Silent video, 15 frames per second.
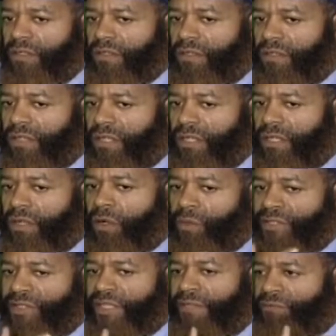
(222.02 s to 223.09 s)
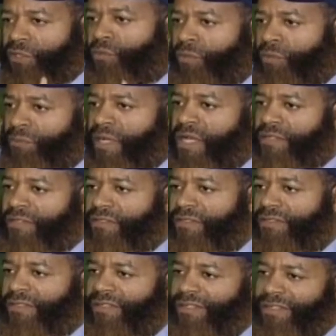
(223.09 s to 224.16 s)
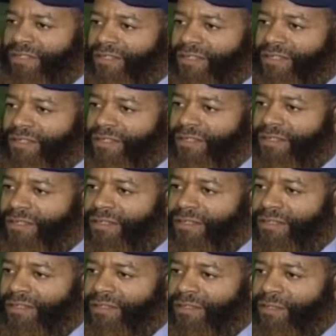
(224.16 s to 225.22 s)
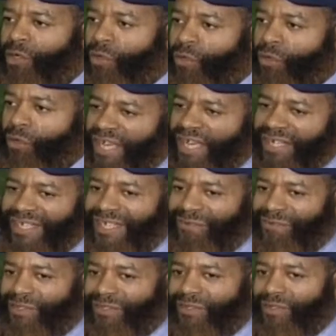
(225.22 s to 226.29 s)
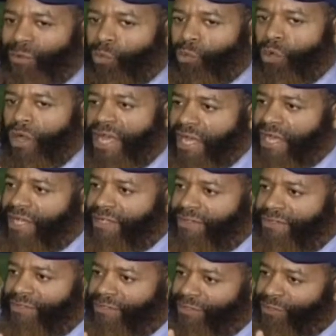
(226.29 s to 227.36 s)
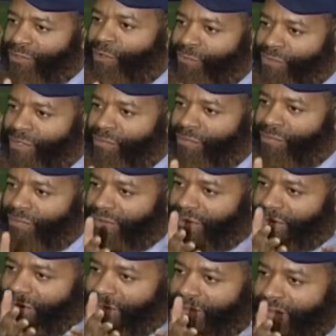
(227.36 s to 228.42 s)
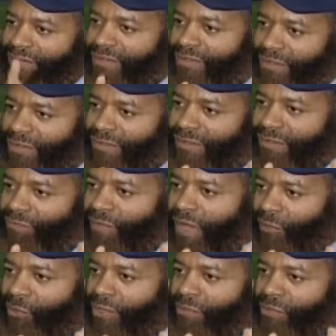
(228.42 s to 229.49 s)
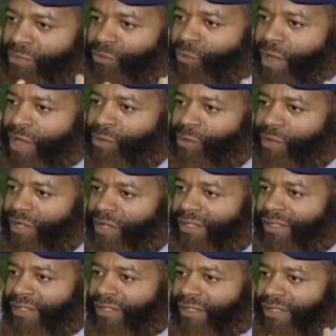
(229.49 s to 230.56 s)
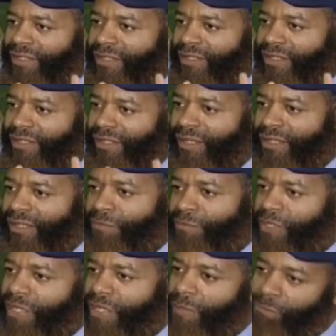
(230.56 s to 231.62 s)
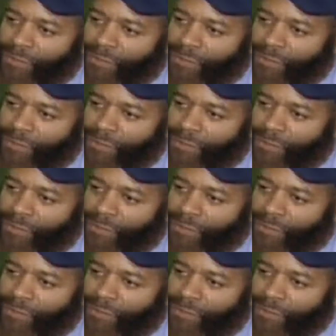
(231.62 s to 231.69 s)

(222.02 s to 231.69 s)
He always gives us reminders, you know, and gives us a way to serve Him, to follow Him in the right way, and to be at peace.